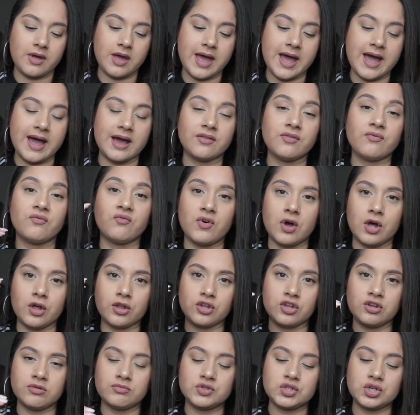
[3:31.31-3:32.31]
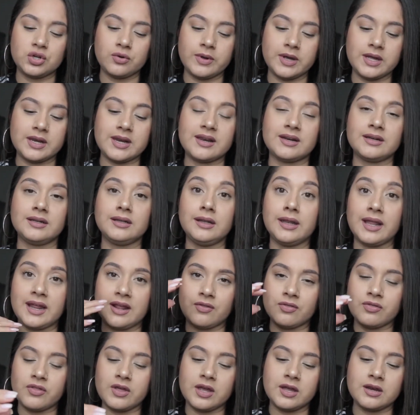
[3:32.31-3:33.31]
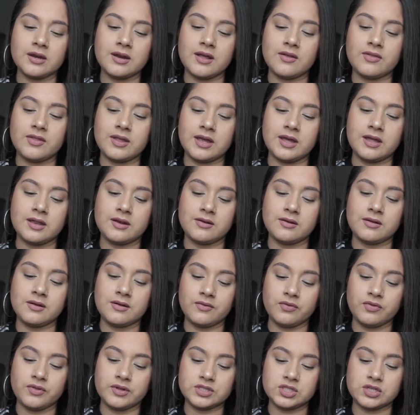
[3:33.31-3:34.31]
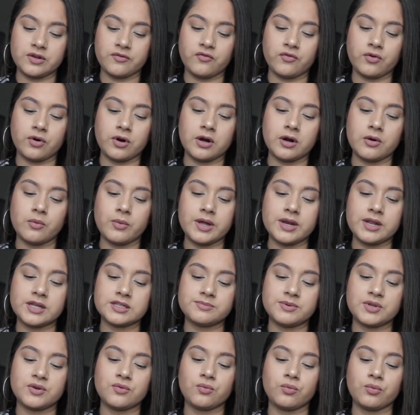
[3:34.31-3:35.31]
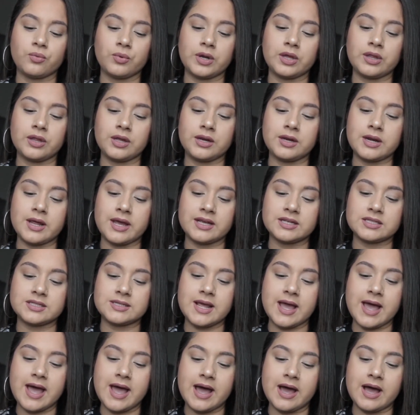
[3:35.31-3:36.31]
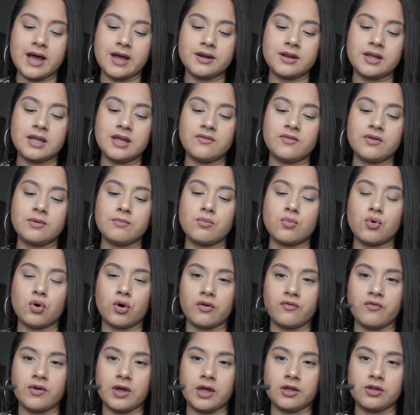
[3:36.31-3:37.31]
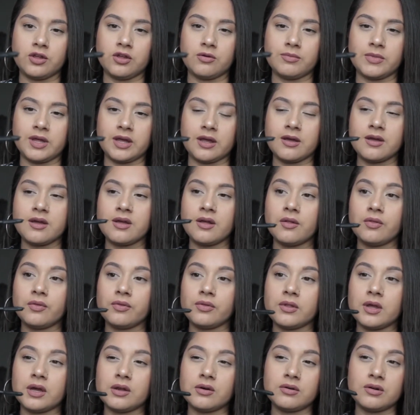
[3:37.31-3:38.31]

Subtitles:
add volume to it and lengthen. And then the Sephora one has been really nice to add even more volume. Like, I